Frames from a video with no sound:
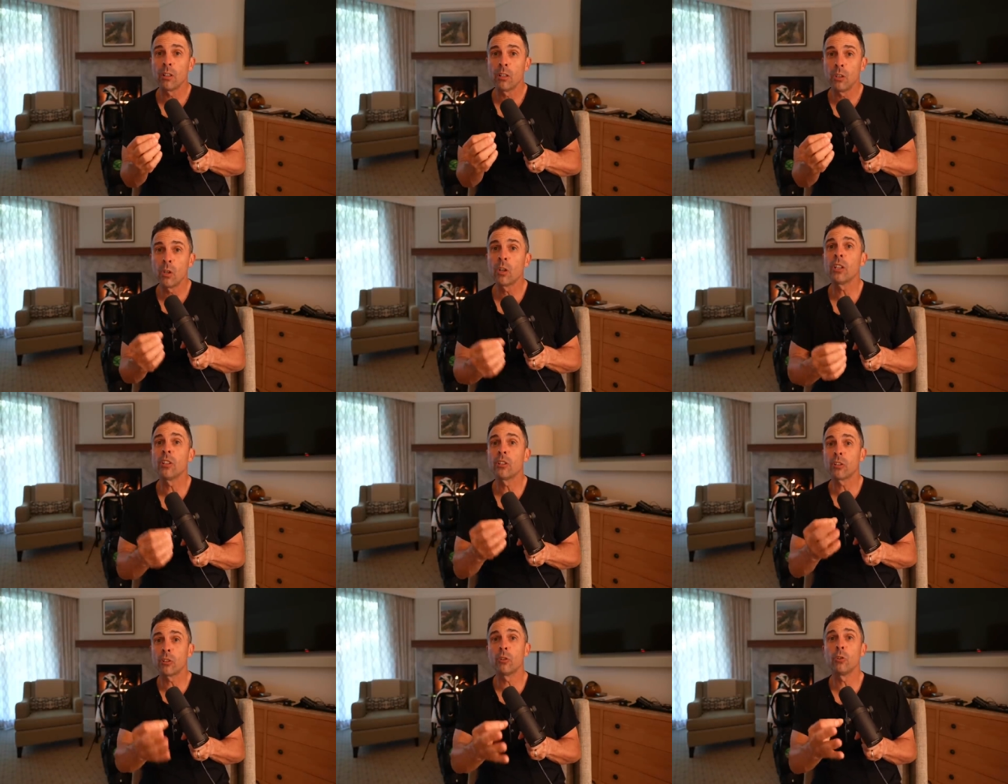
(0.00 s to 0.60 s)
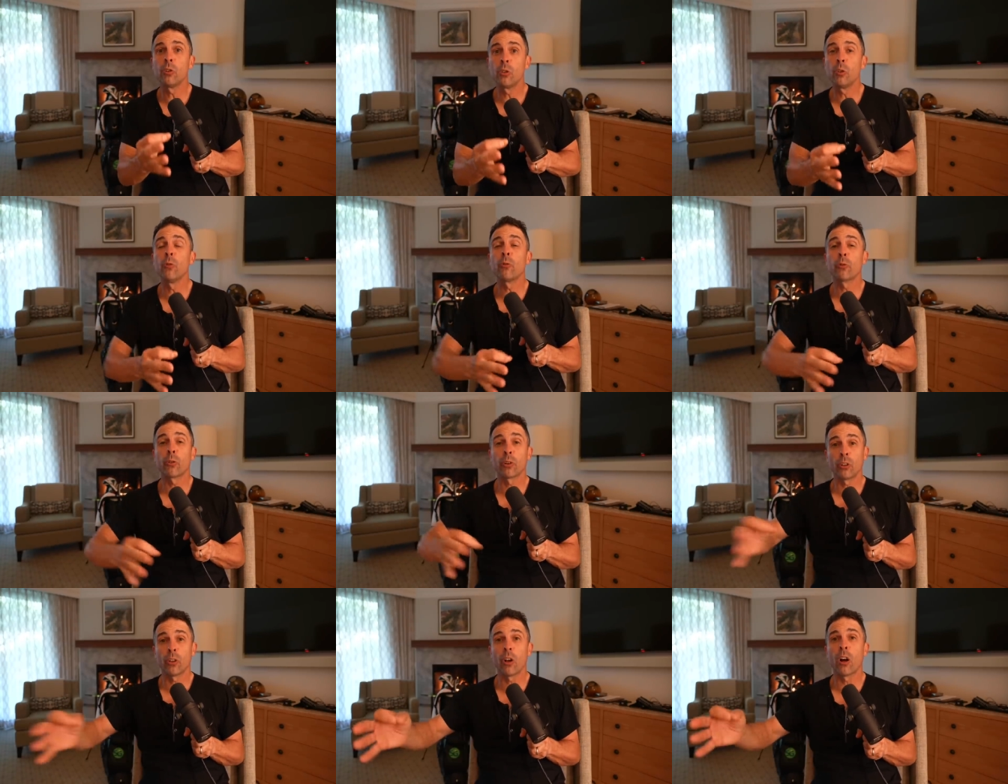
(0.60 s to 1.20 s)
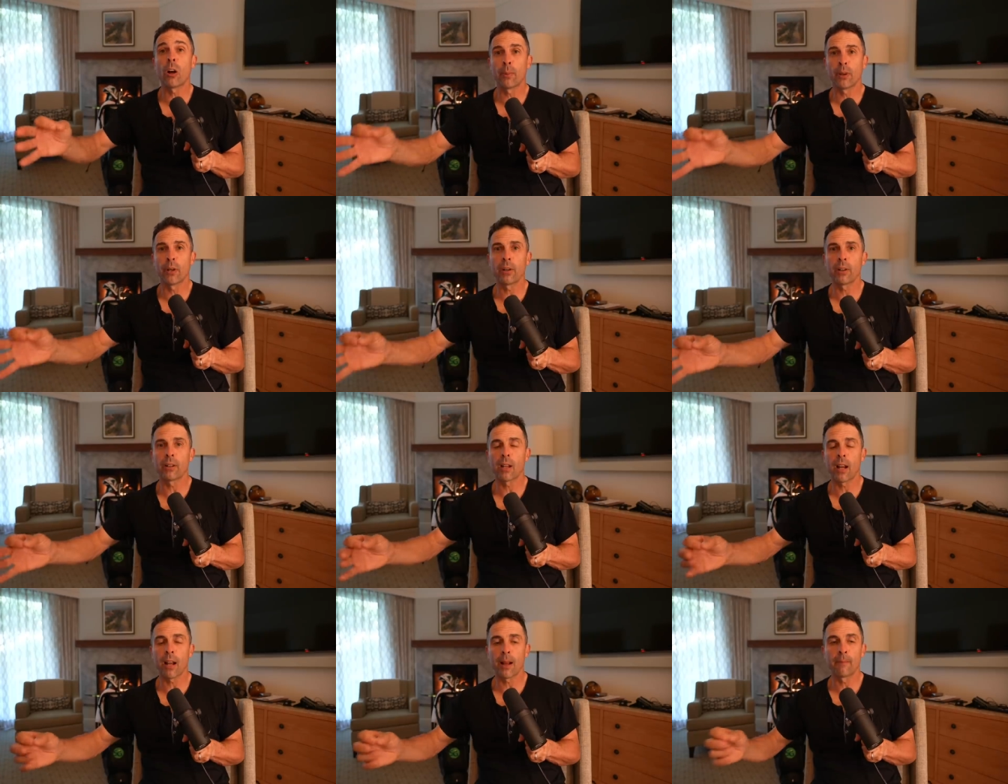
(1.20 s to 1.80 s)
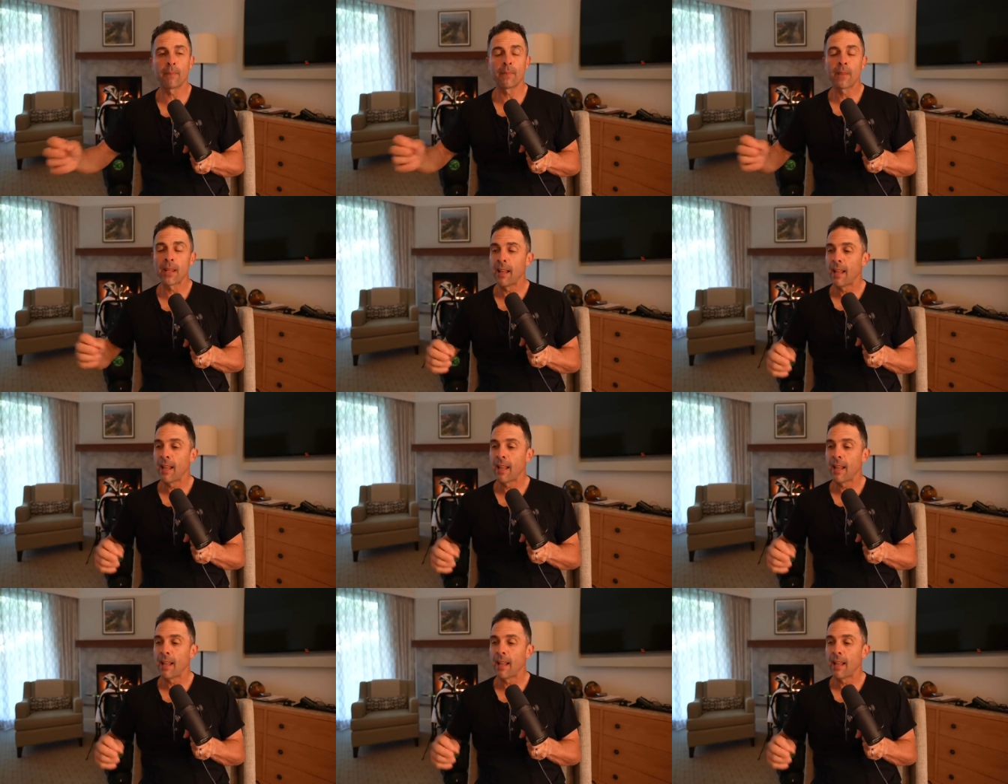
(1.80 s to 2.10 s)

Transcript: you can just do you for a long period of time.